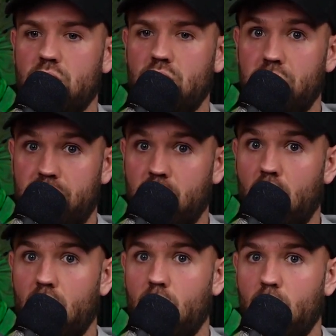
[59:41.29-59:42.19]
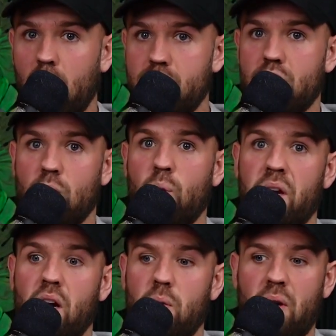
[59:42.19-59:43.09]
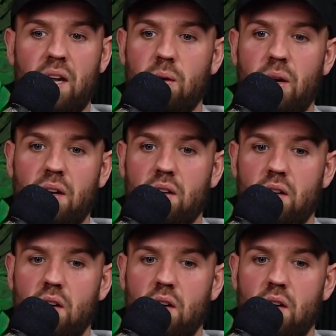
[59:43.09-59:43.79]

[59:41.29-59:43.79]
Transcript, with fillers: you've not worked your way up anyway.